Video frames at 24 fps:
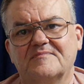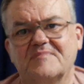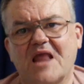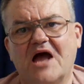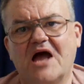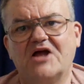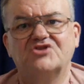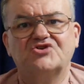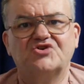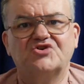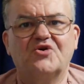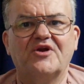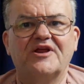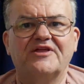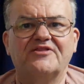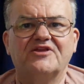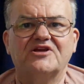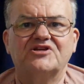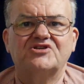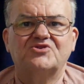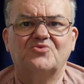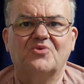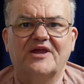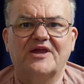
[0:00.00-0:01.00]
During
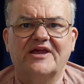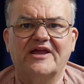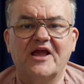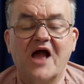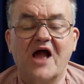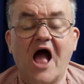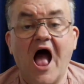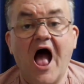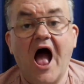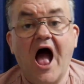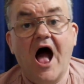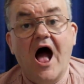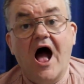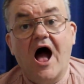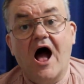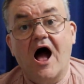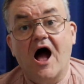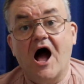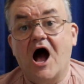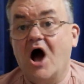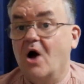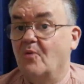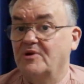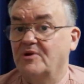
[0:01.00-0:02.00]
this week,
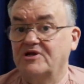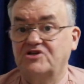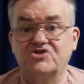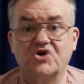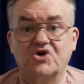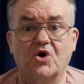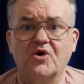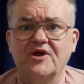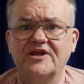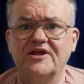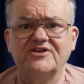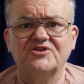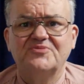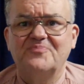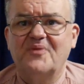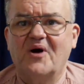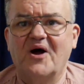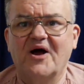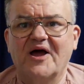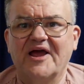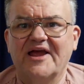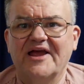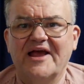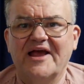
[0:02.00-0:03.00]
I'll be joined
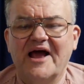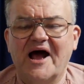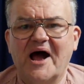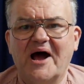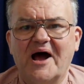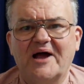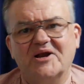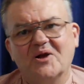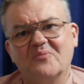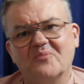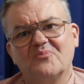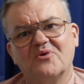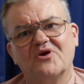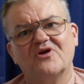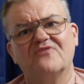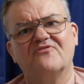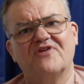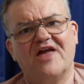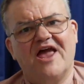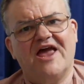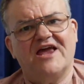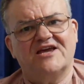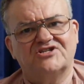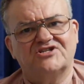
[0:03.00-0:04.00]
by a number of
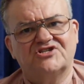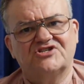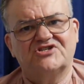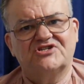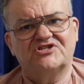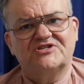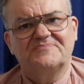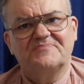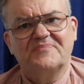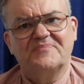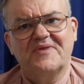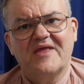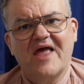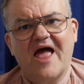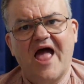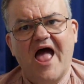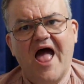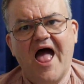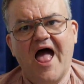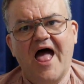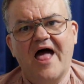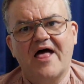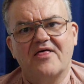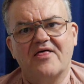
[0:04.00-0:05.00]
guests.
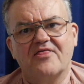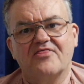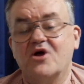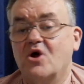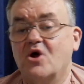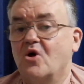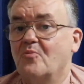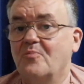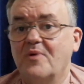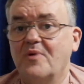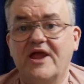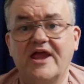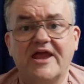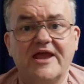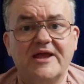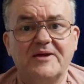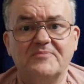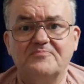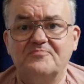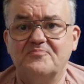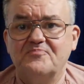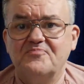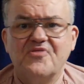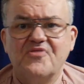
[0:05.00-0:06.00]
There'll be
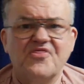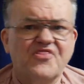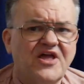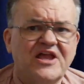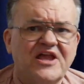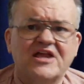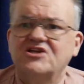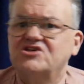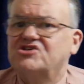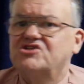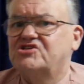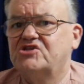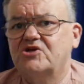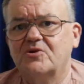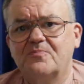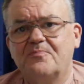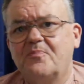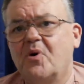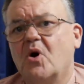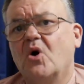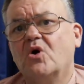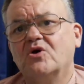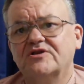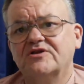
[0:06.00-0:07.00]
things to
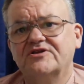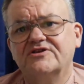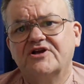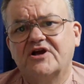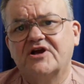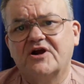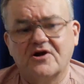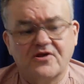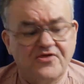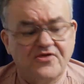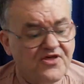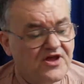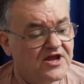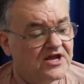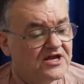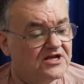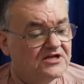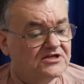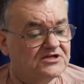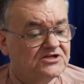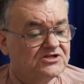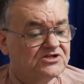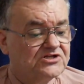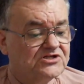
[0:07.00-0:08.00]
ponder,
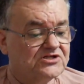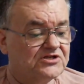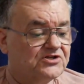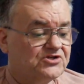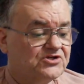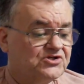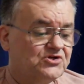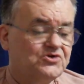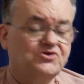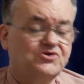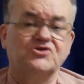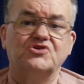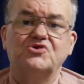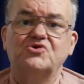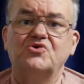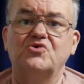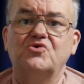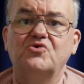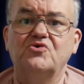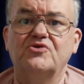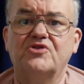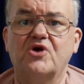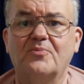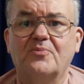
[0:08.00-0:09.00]
things to
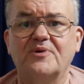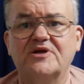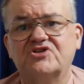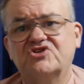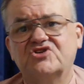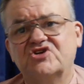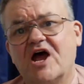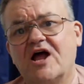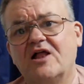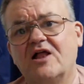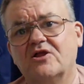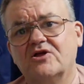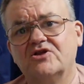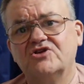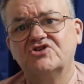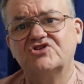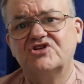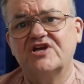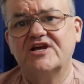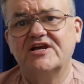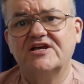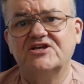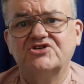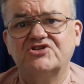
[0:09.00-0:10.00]
do. There'll be
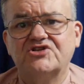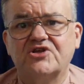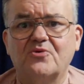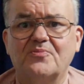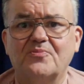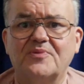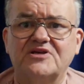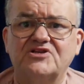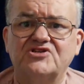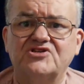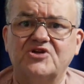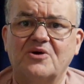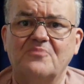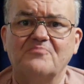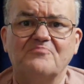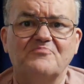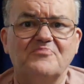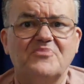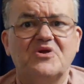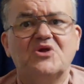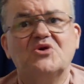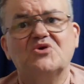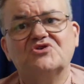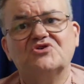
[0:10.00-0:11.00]
challenges, there'll be some
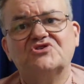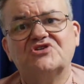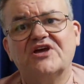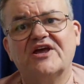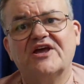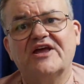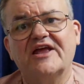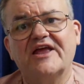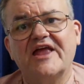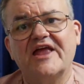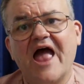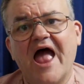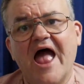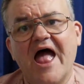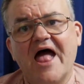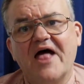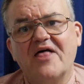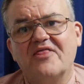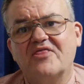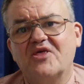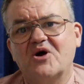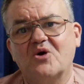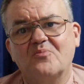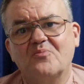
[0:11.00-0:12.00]
music,
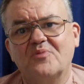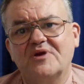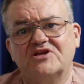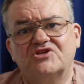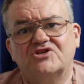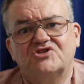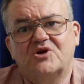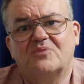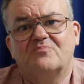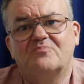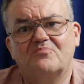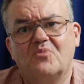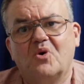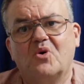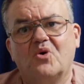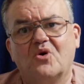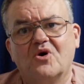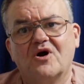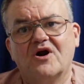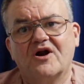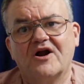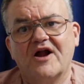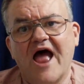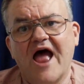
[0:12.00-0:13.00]
there'll be some
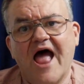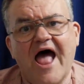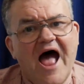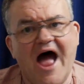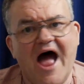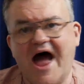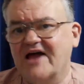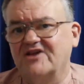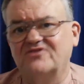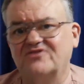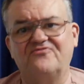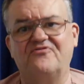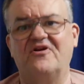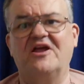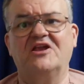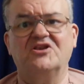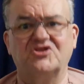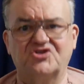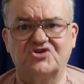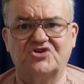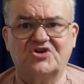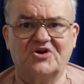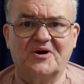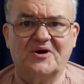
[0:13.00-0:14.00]
more
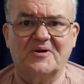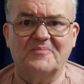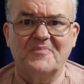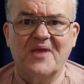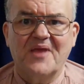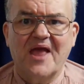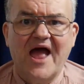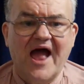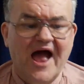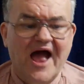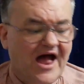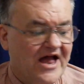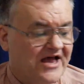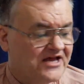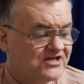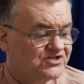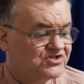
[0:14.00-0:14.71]
adventure as